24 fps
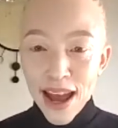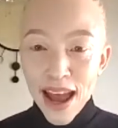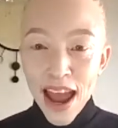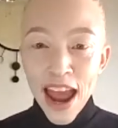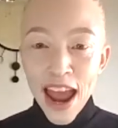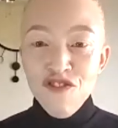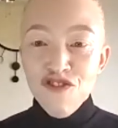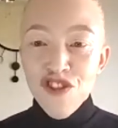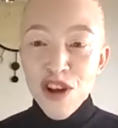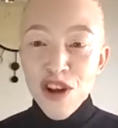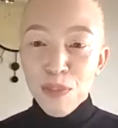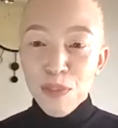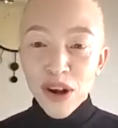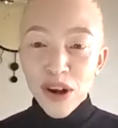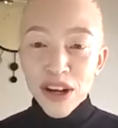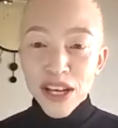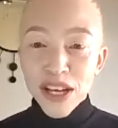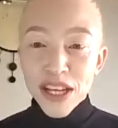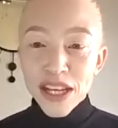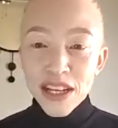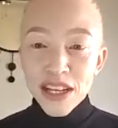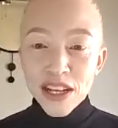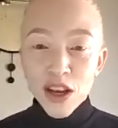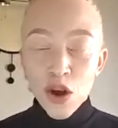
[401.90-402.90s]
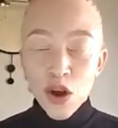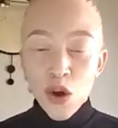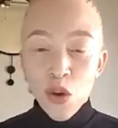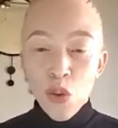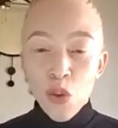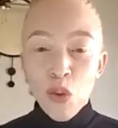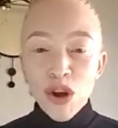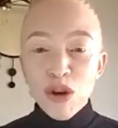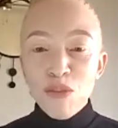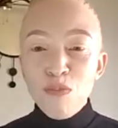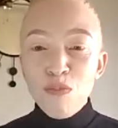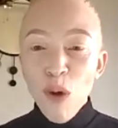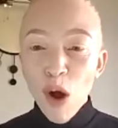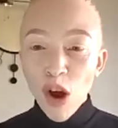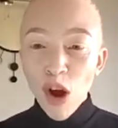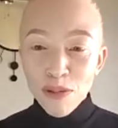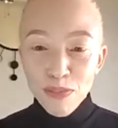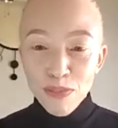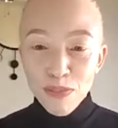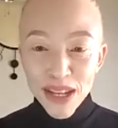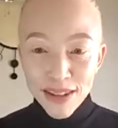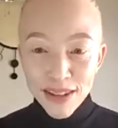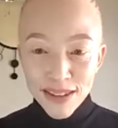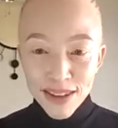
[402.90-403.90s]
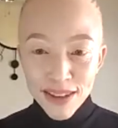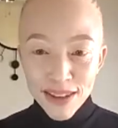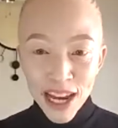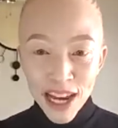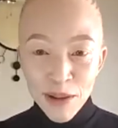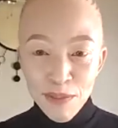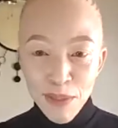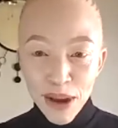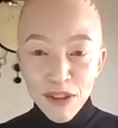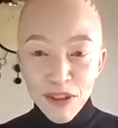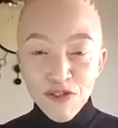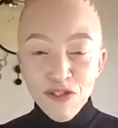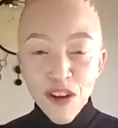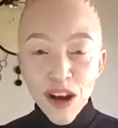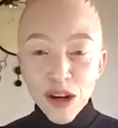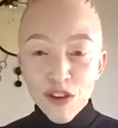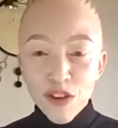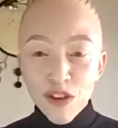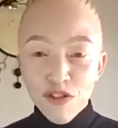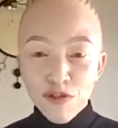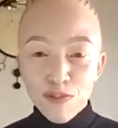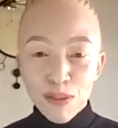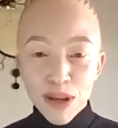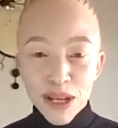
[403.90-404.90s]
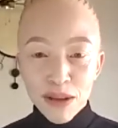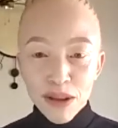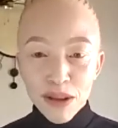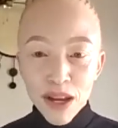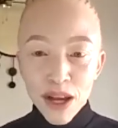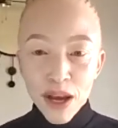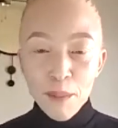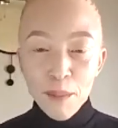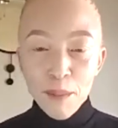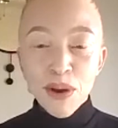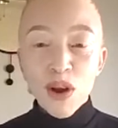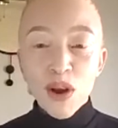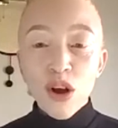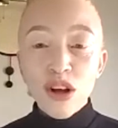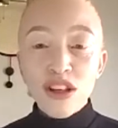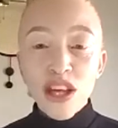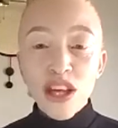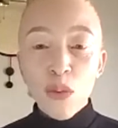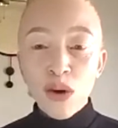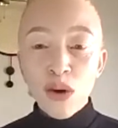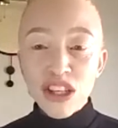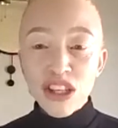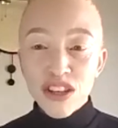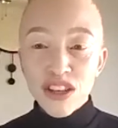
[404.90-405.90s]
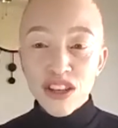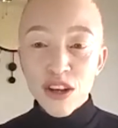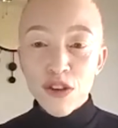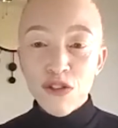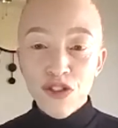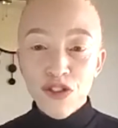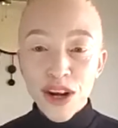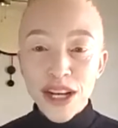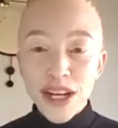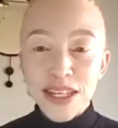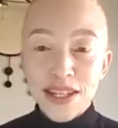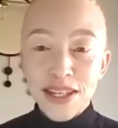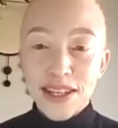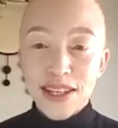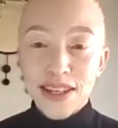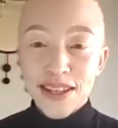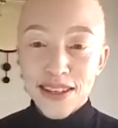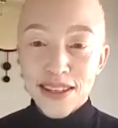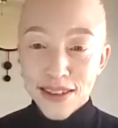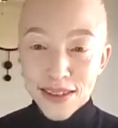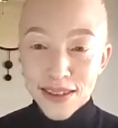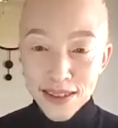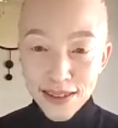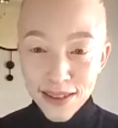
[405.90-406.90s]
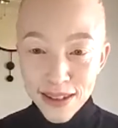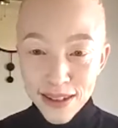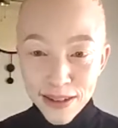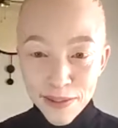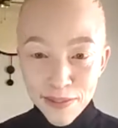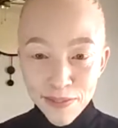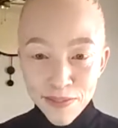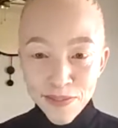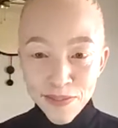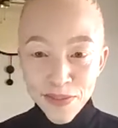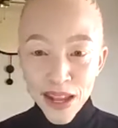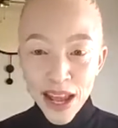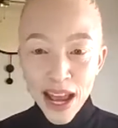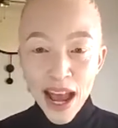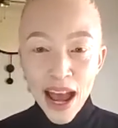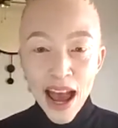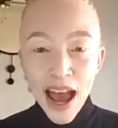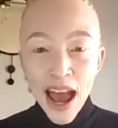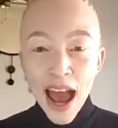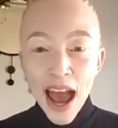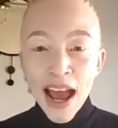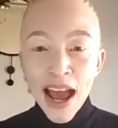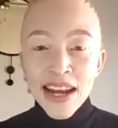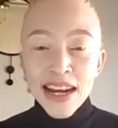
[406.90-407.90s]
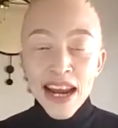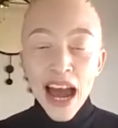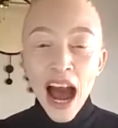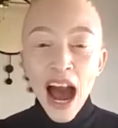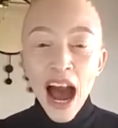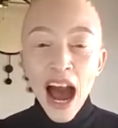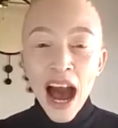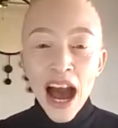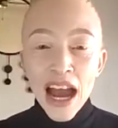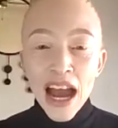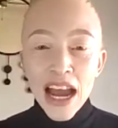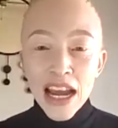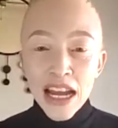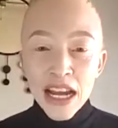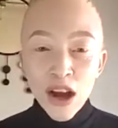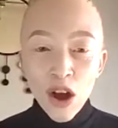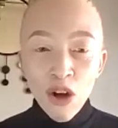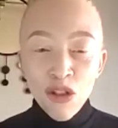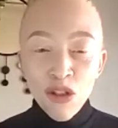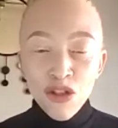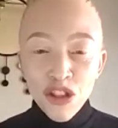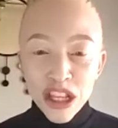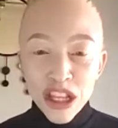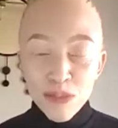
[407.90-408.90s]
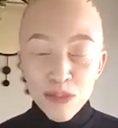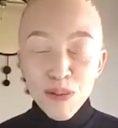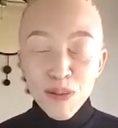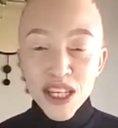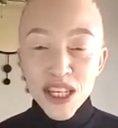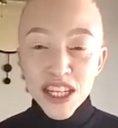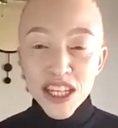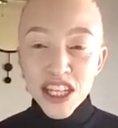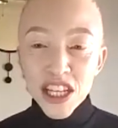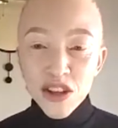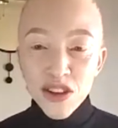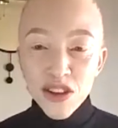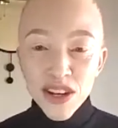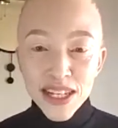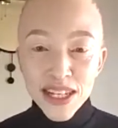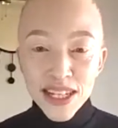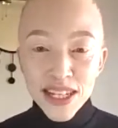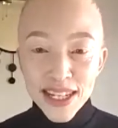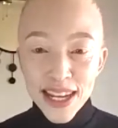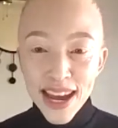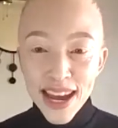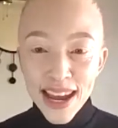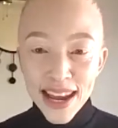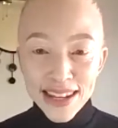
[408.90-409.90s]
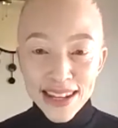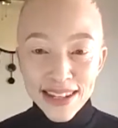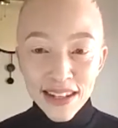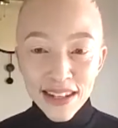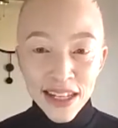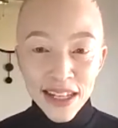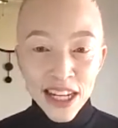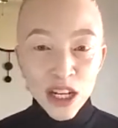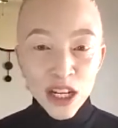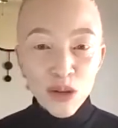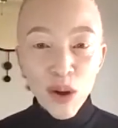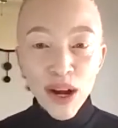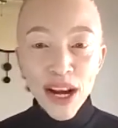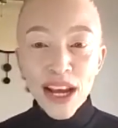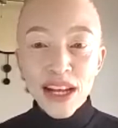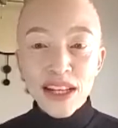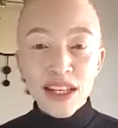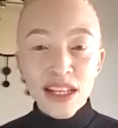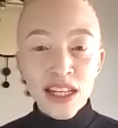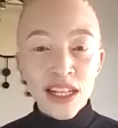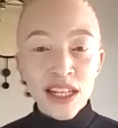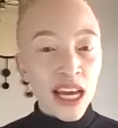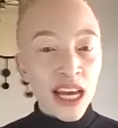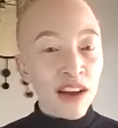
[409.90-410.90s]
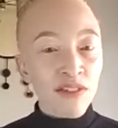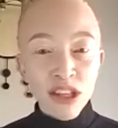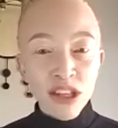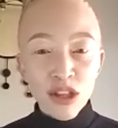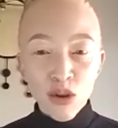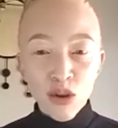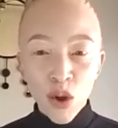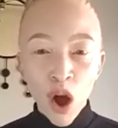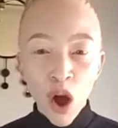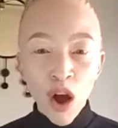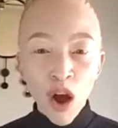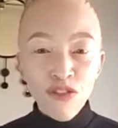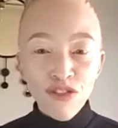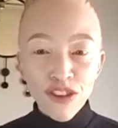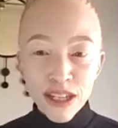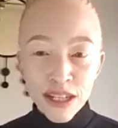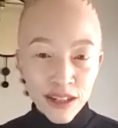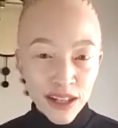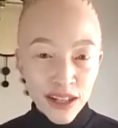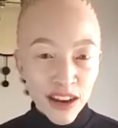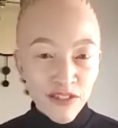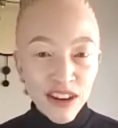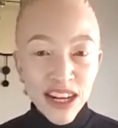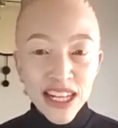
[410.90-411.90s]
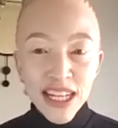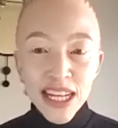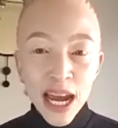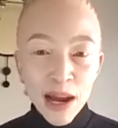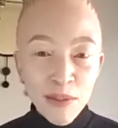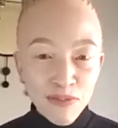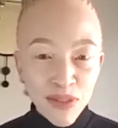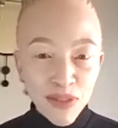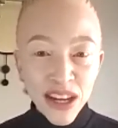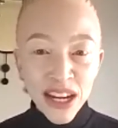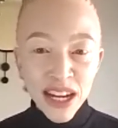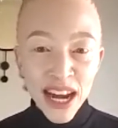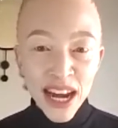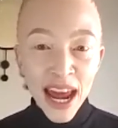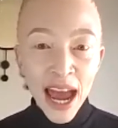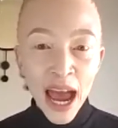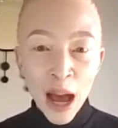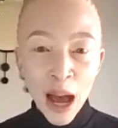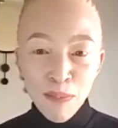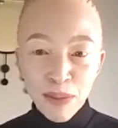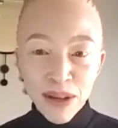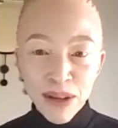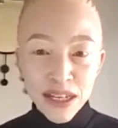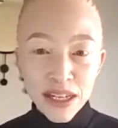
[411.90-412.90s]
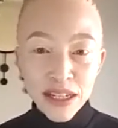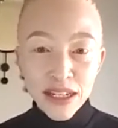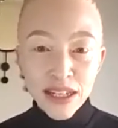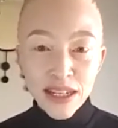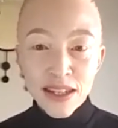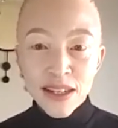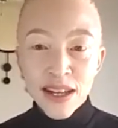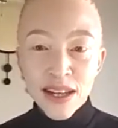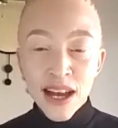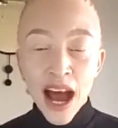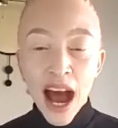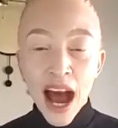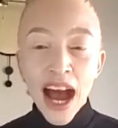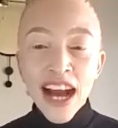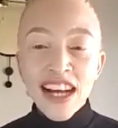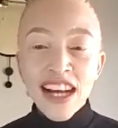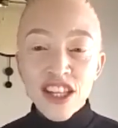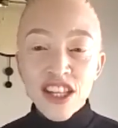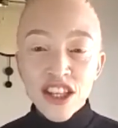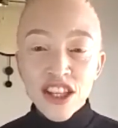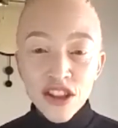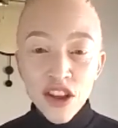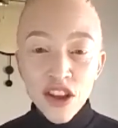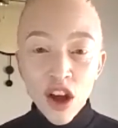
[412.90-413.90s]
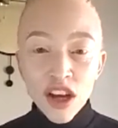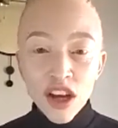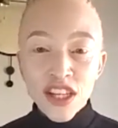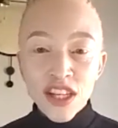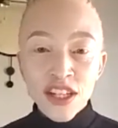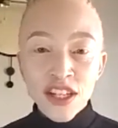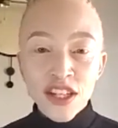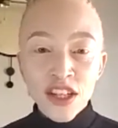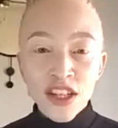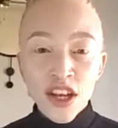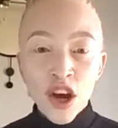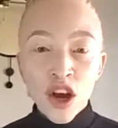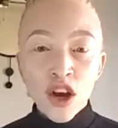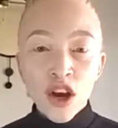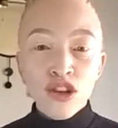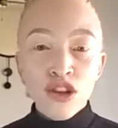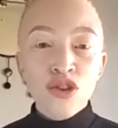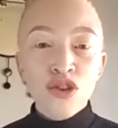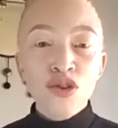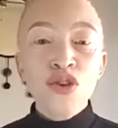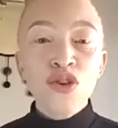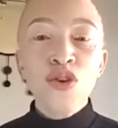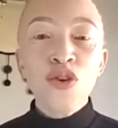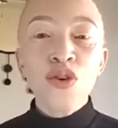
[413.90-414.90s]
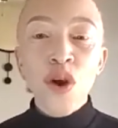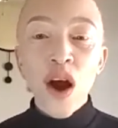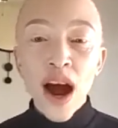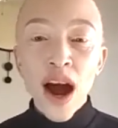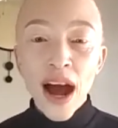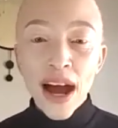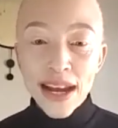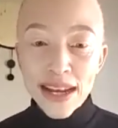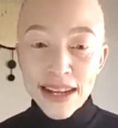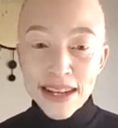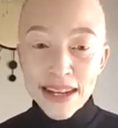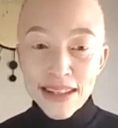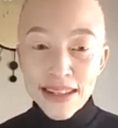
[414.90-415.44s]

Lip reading: everybody would mock me and make fun of me because I was different. And I, on this particular day, did what I did ever so often. Every time that it happened, I started to cry.